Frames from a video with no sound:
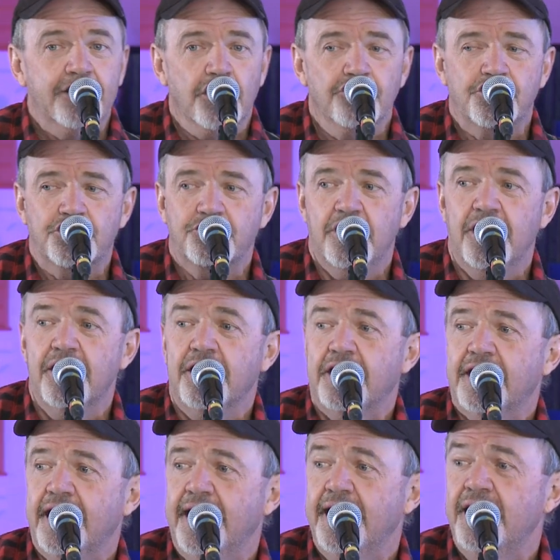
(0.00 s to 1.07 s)
There's a truck
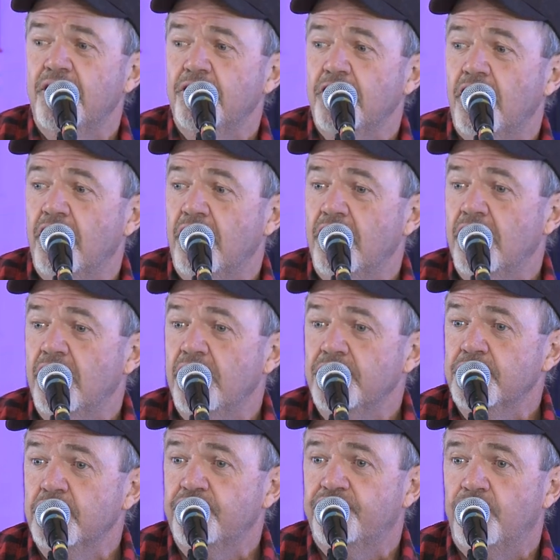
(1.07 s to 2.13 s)
out
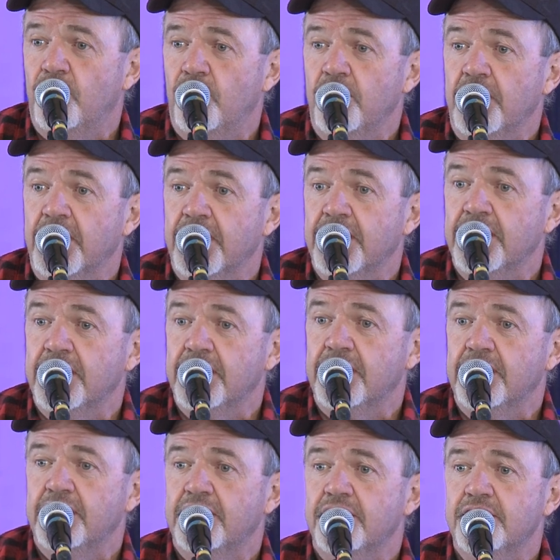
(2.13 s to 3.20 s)
on the four
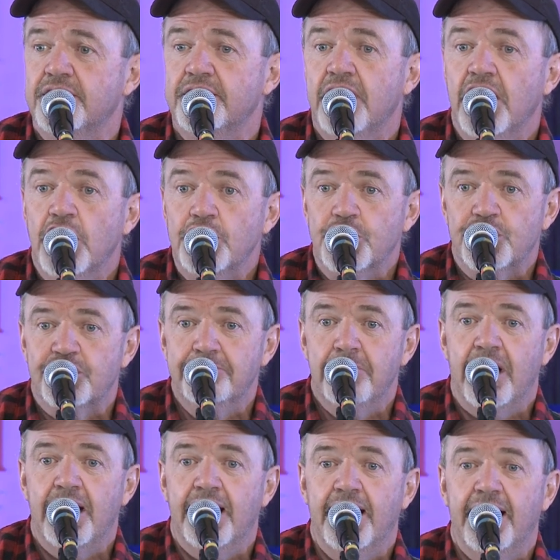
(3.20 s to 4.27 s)
lane, just a
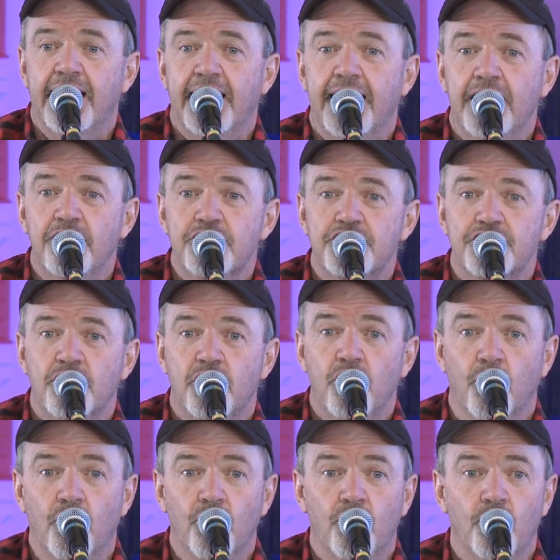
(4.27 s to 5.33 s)
mile or
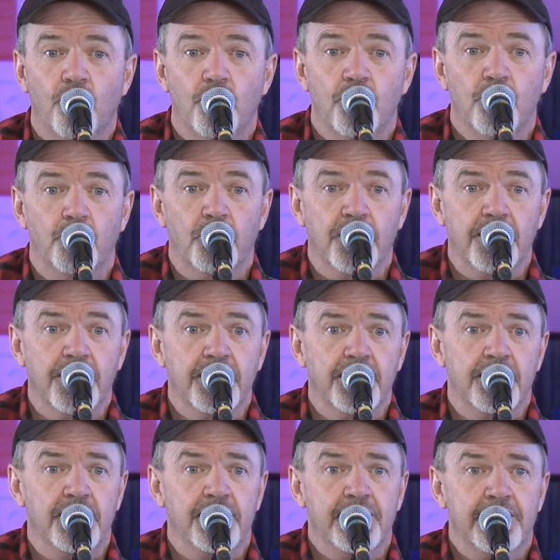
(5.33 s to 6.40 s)
so
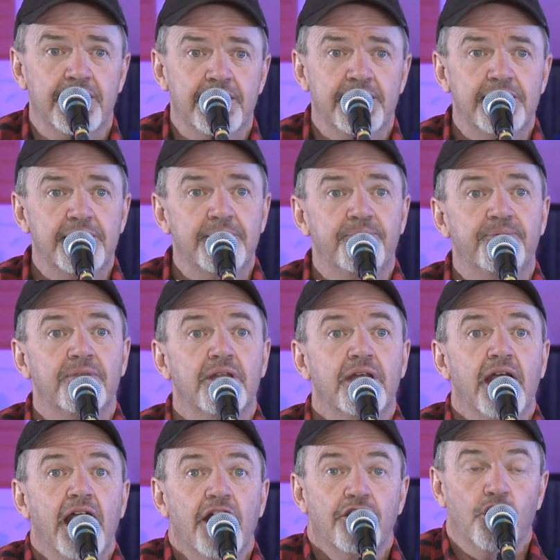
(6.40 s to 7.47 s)
away.
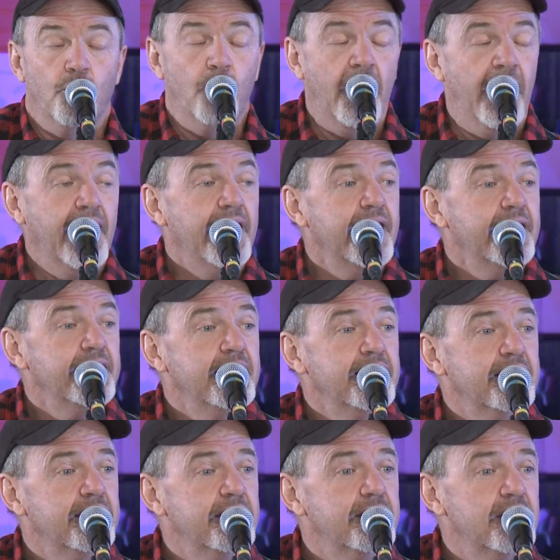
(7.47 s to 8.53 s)
The
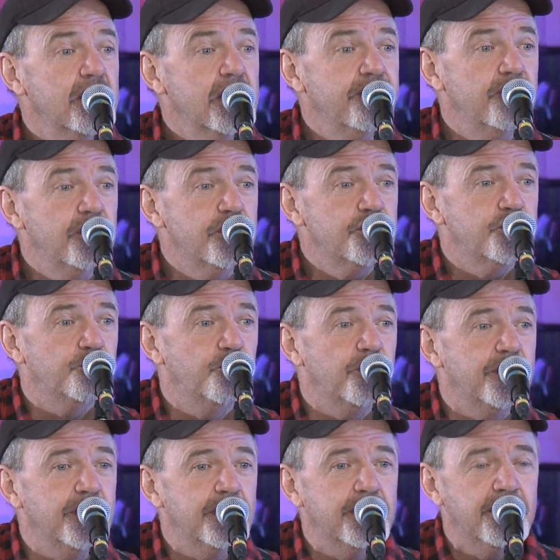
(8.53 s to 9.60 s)
whining of its
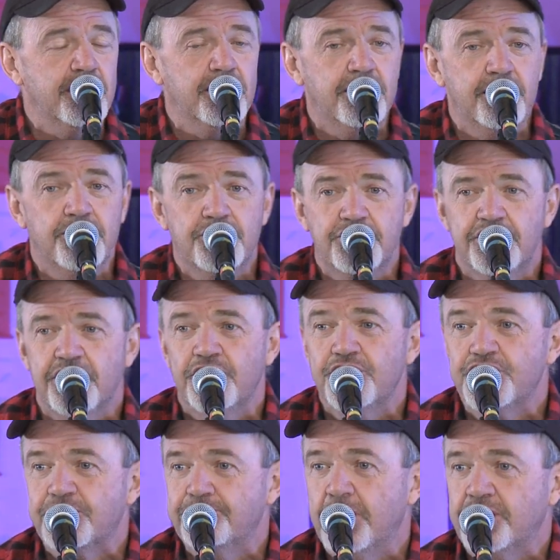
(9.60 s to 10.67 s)
wheels
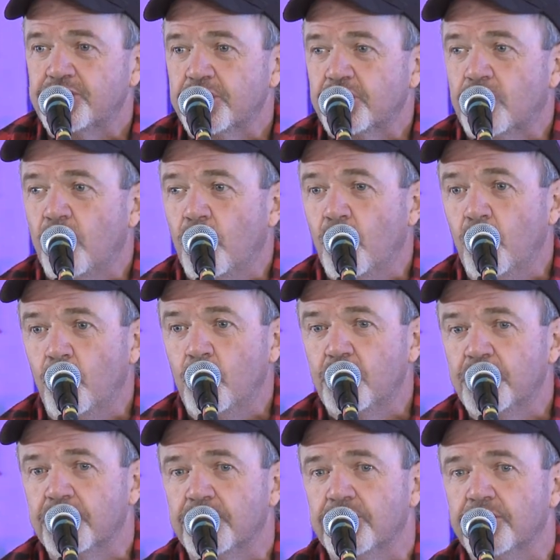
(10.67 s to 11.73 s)
just makes it
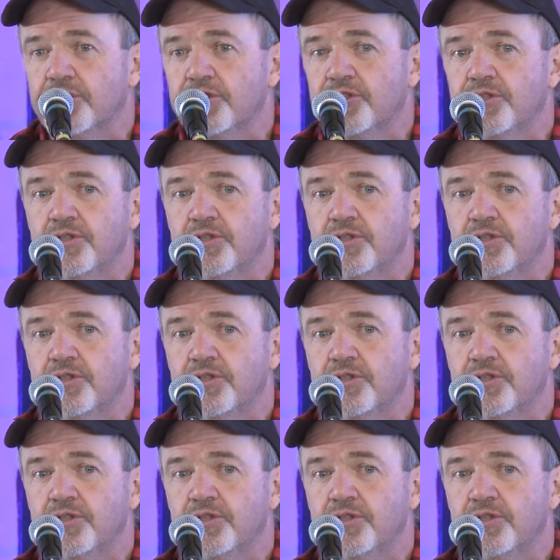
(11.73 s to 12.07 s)
colder.